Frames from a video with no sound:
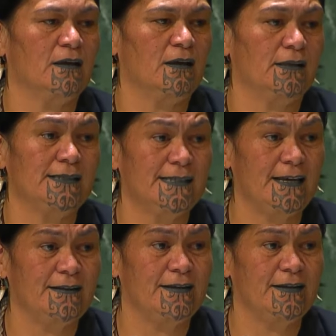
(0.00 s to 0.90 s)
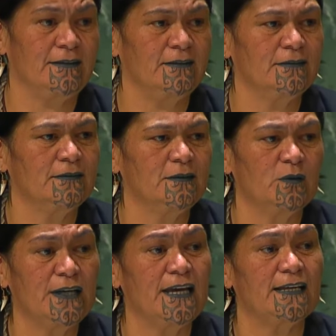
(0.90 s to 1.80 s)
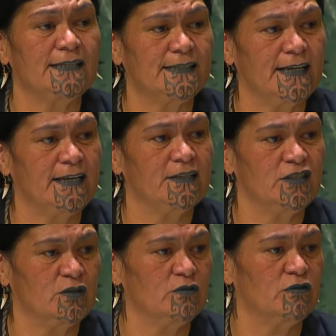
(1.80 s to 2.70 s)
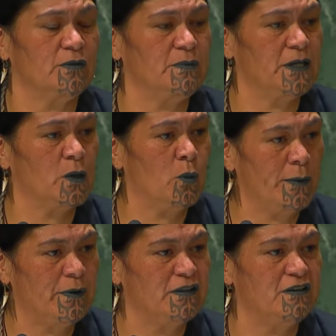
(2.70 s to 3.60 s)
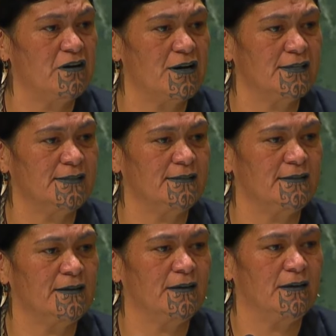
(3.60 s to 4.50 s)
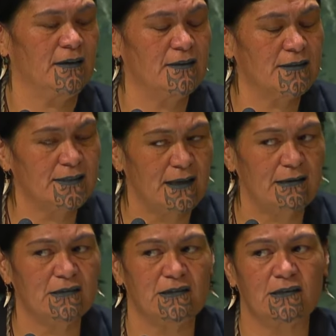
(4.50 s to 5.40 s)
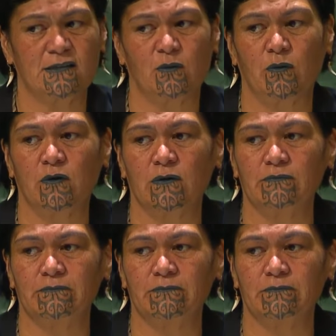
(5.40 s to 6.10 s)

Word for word: And sadly, we are seeing children being weaponised in this unjust war.